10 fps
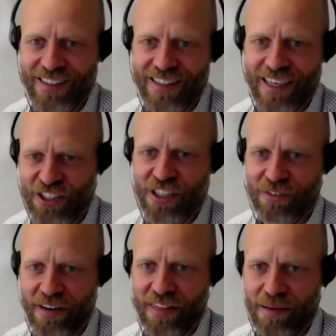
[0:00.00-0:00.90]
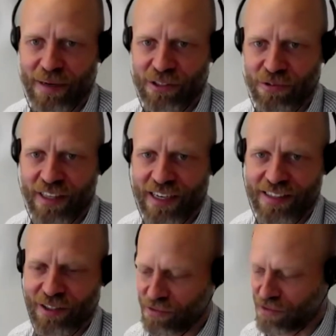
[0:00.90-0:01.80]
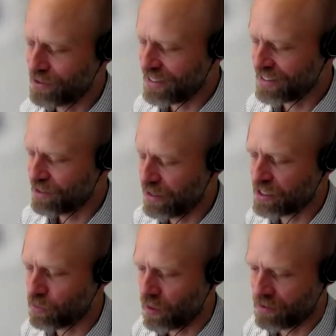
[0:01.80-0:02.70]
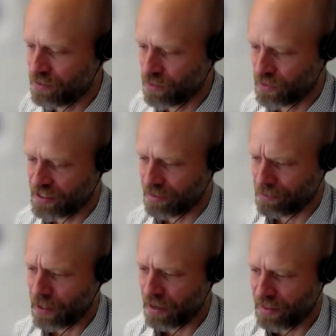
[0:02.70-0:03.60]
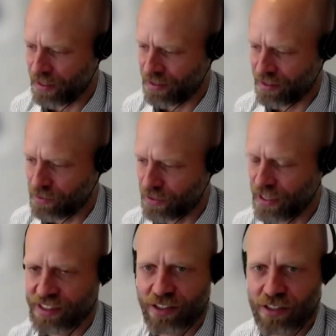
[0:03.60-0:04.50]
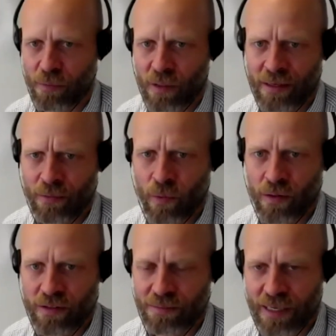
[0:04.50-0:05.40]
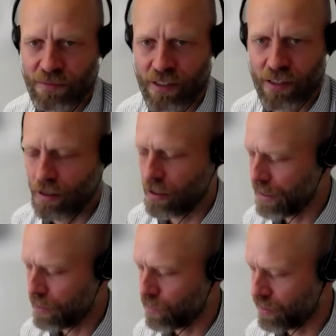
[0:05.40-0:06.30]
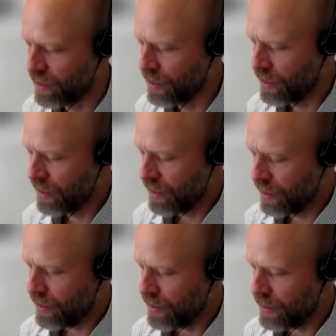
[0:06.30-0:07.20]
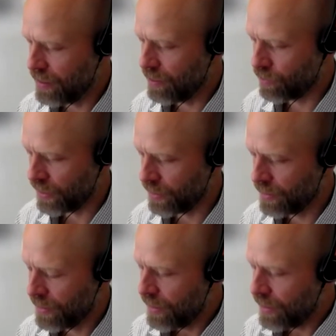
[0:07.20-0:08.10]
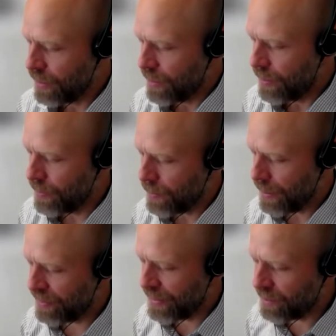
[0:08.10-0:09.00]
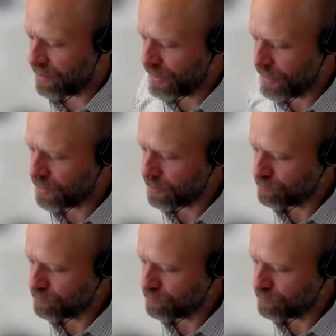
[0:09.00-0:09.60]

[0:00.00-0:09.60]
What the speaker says: achieve anything by doing that. So that's one reason why I think regulation is sometimes backward looking. And then I think